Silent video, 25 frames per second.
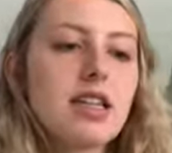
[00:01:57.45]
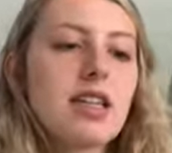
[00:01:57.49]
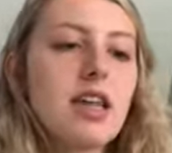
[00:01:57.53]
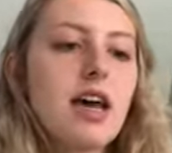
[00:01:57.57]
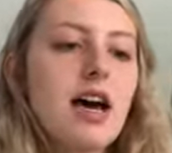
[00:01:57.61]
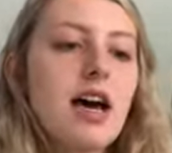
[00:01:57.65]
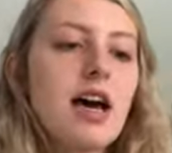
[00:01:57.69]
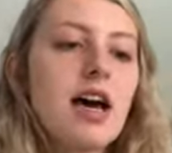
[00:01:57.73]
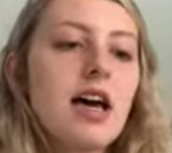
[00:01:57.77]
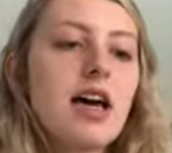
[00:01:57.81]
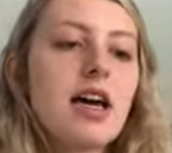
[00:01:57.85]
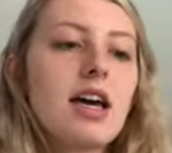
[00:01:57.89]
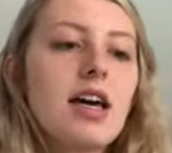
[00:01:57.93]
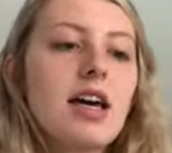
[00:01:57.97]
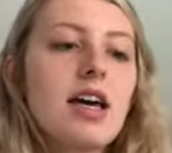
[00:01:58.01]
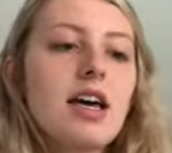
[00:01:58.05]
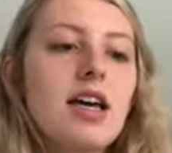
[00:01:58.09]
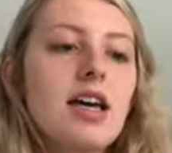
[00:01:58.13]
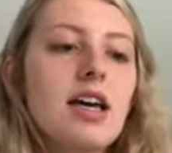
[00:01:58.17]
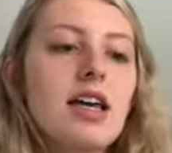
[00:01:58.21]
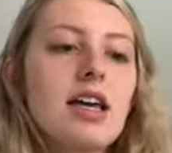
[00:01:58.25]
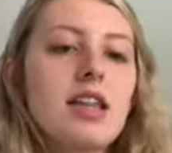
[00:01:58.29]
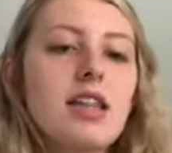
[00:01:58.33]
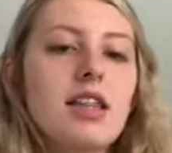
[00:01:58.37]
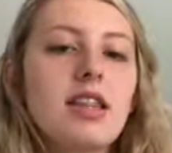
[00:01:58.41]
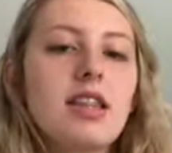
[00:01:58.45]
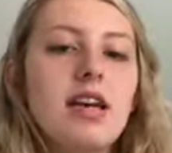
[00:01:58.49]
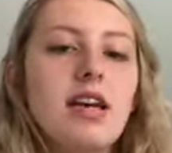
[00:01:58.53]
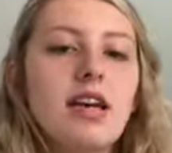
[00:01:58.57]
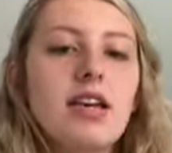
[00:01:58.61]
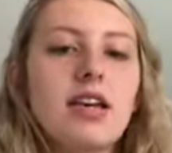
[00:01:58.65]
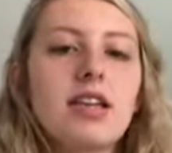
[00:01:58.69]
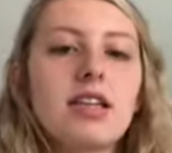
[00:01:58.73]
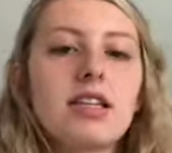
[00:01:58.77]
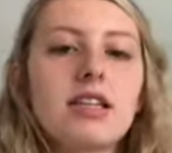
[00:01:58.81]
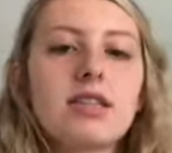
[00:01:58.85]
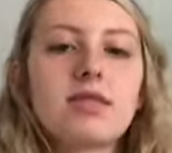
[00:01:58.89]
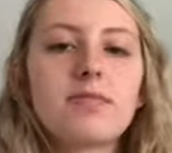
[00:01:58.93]
that
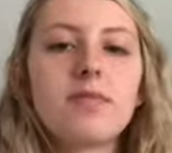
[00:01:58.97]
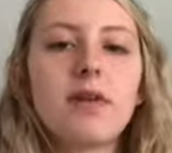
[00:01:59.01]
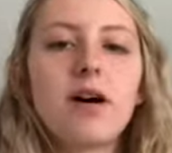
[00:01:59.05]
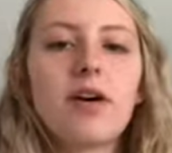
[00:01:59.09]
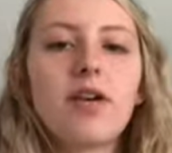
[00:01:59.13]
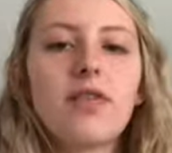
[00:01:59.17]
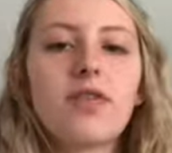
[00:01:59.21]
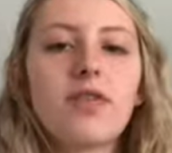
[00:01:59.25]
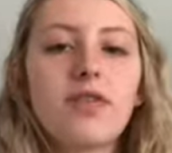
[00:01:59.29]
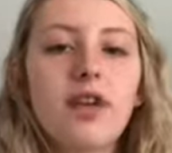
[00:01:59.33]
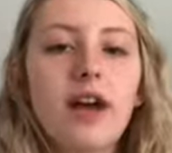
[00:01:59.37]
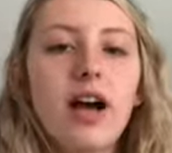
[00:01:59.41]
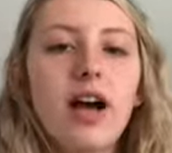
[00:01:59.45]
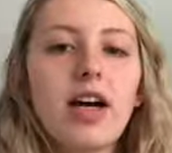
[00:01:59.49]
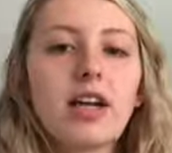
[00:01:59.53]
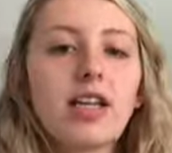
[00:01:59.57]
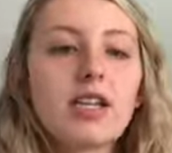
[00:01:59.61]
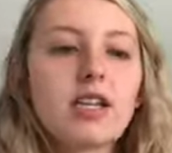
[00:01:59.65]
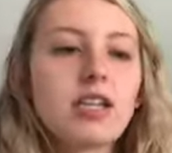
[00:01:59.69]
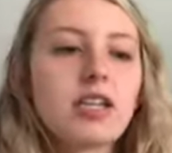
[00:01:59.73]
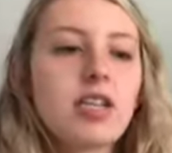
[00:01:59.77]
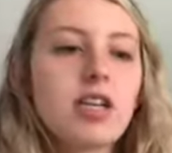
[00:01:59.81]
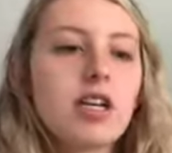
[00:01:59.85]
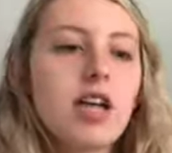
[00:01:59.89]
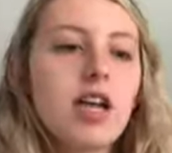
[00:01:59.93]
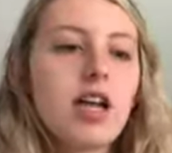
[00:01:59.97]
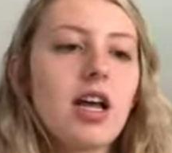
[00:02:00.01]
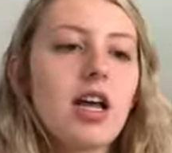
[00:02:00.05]
they smelled fresh.